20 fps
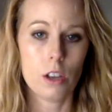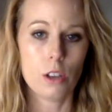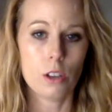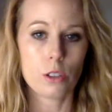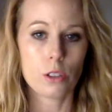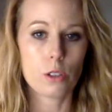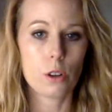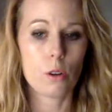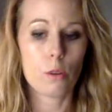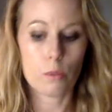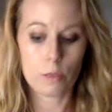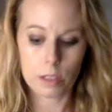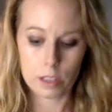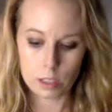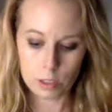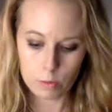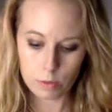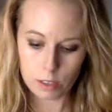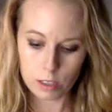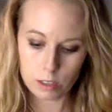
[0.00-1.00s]
So
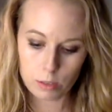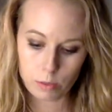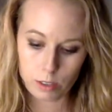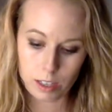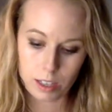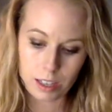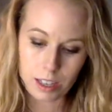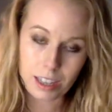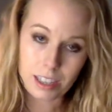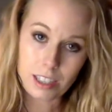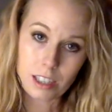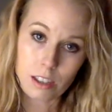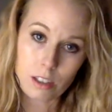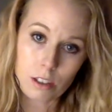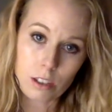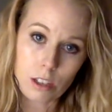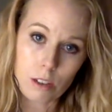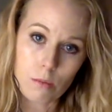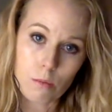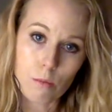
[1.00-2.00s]
this one is written in
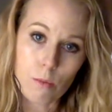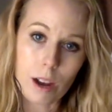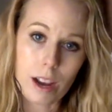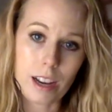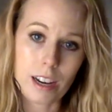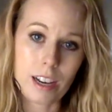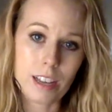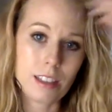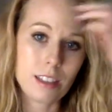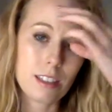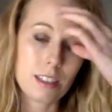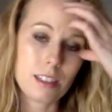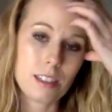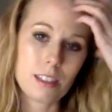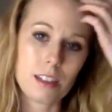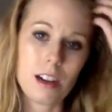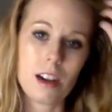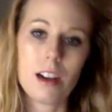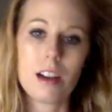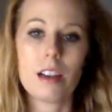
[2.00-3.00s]
1930, and right at this
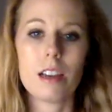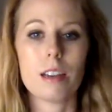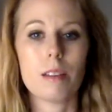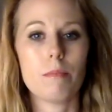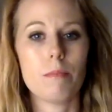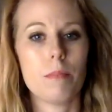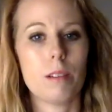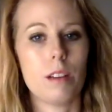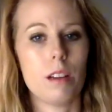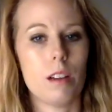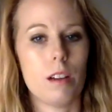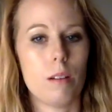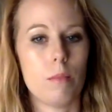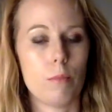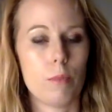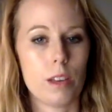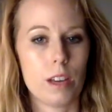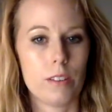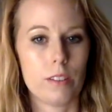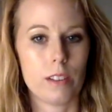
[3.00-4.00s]
time,
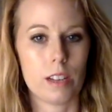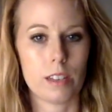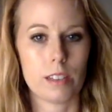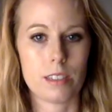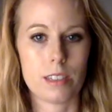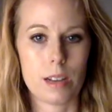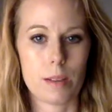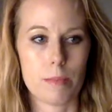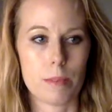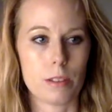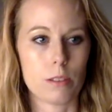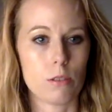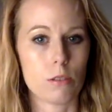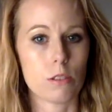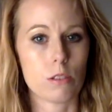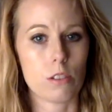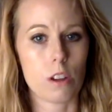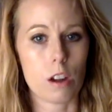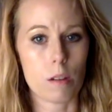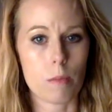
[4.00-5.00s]
we have a lot of things happening. So
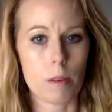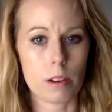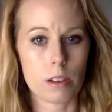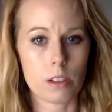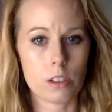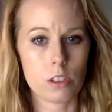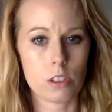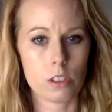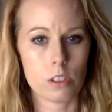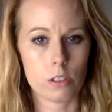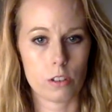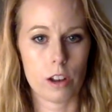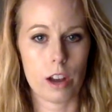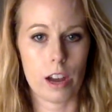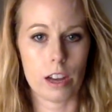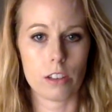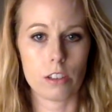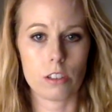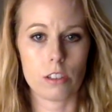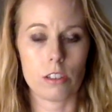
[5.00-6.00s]
stock market just
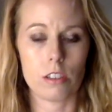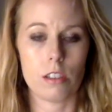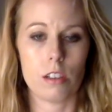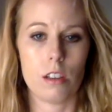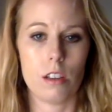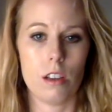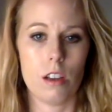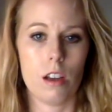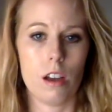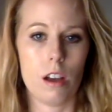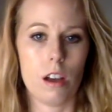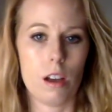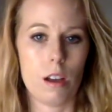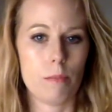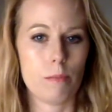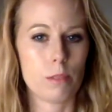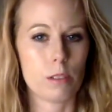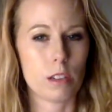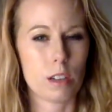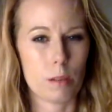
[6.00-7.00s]
crashed
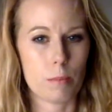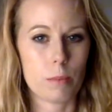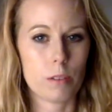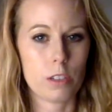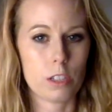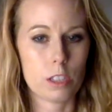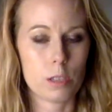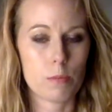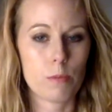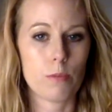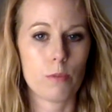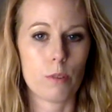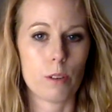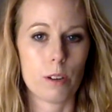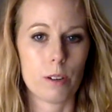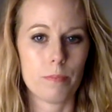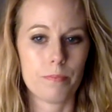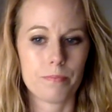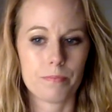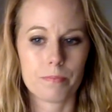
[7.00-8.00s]
a couple years
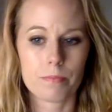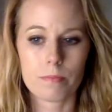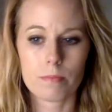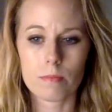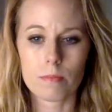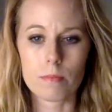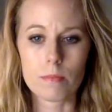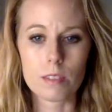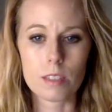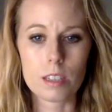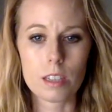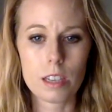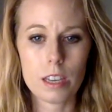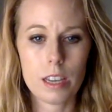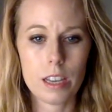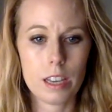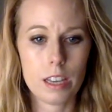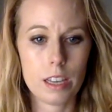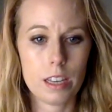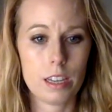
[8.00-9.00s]
before.
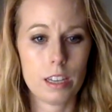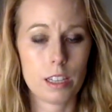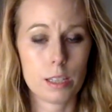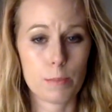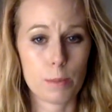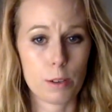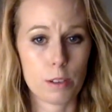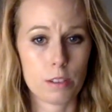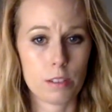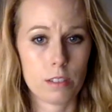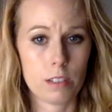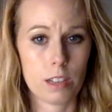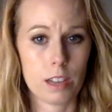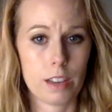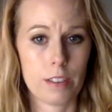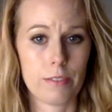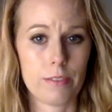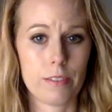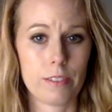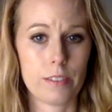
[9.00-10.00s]
In his personal
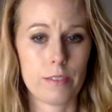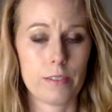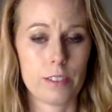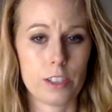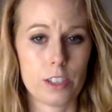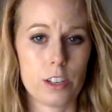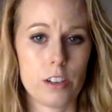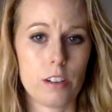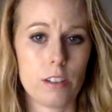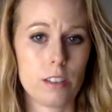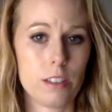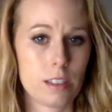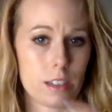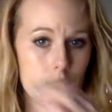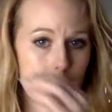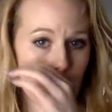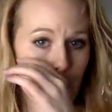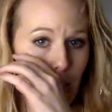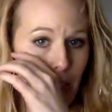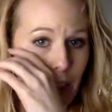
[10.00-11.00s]
life, Fitzgerald and
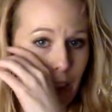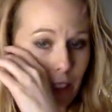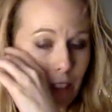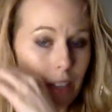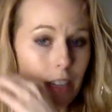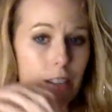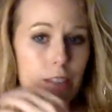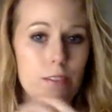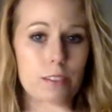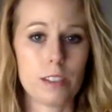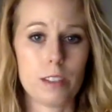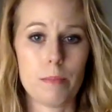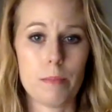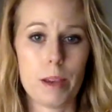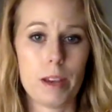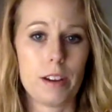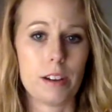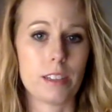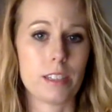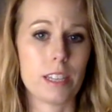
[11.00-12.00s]
Zelda had lived in
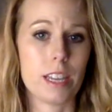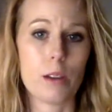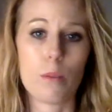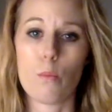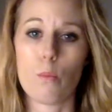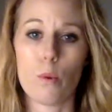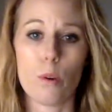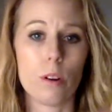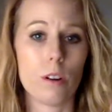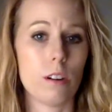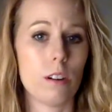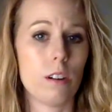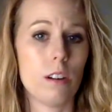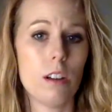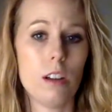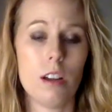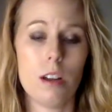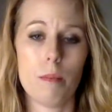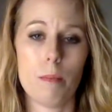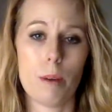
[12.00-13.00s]
Paris. They were
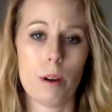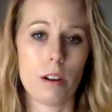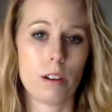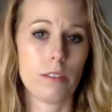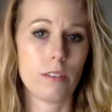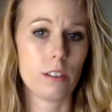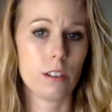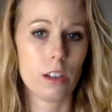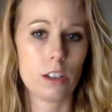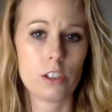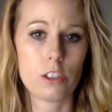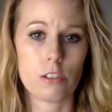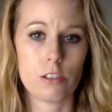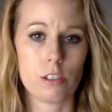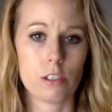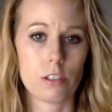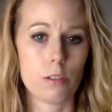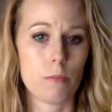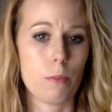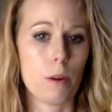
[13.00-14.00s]
part of the last
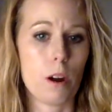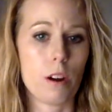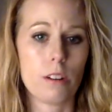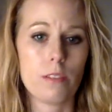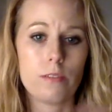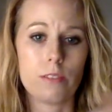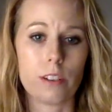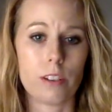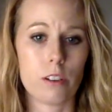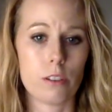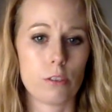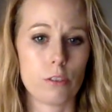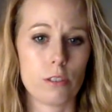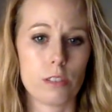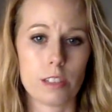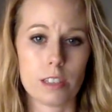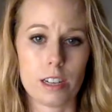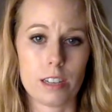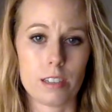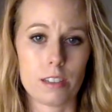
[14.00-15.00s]
generation. They're part of Gertrude
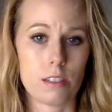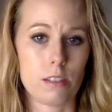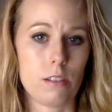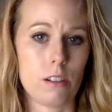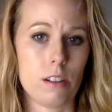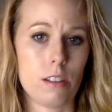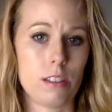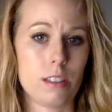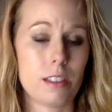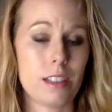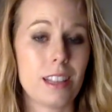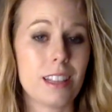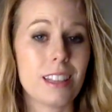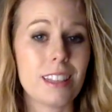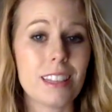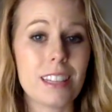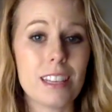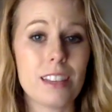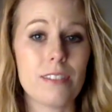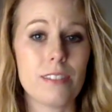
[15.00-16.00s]
Stein's salon. So they
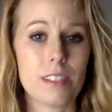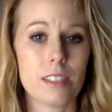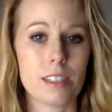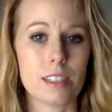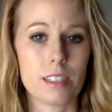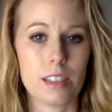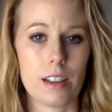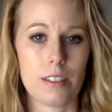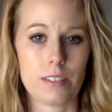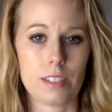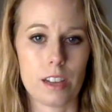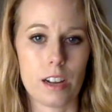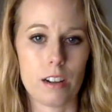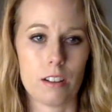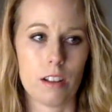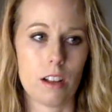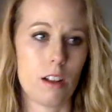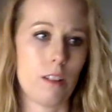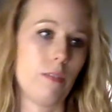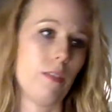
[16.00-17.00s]
lived this
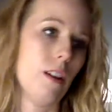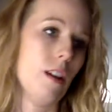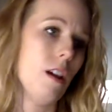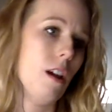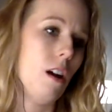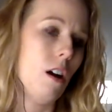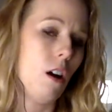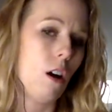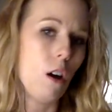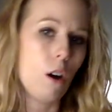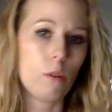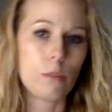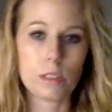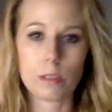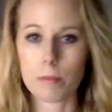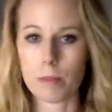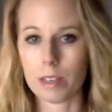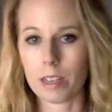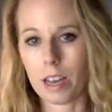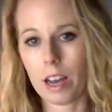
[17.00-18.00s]
lifestyle of always
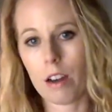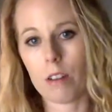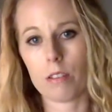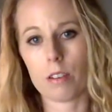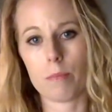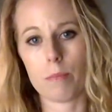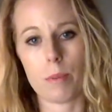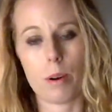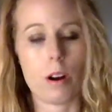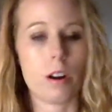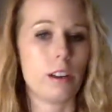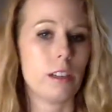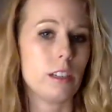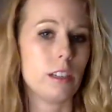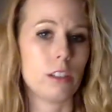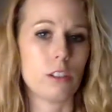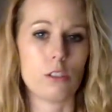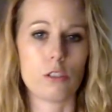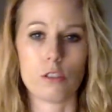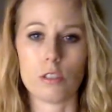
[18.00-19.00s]
being out and
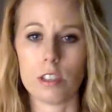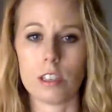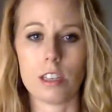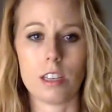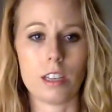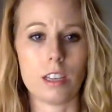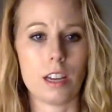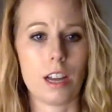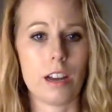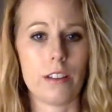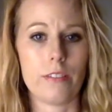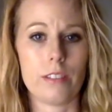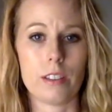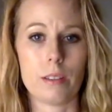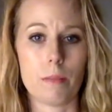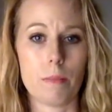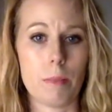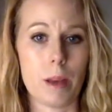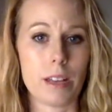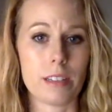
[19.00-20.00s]
partying and drinking and having
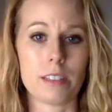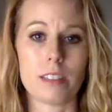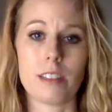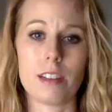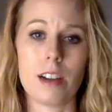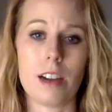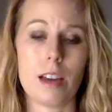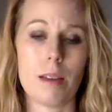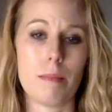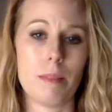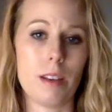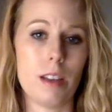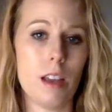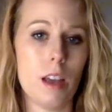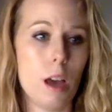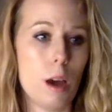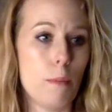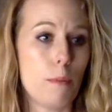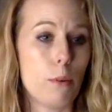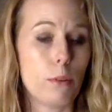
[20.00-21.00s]
the best time. And
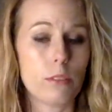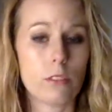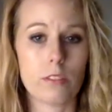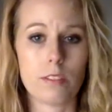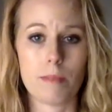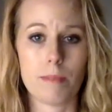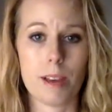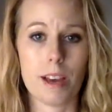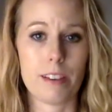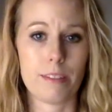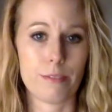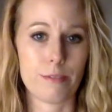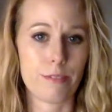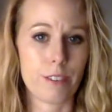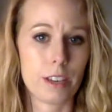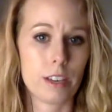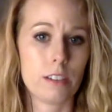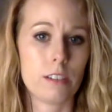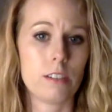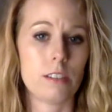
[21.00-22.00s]
both of them had
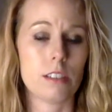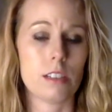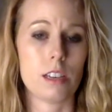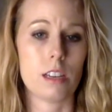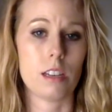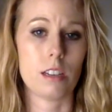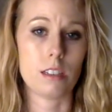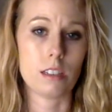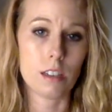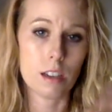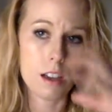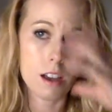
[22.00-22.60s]
affairs, and